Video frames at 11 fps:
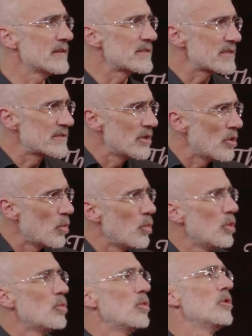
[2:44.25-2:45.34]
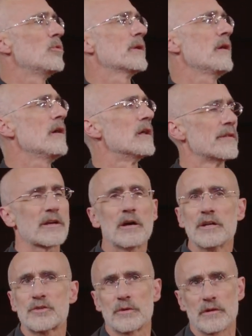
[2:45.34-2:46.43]
This is no woo-woo at all. On the
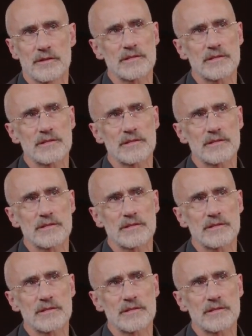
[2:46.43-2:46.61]
contrary,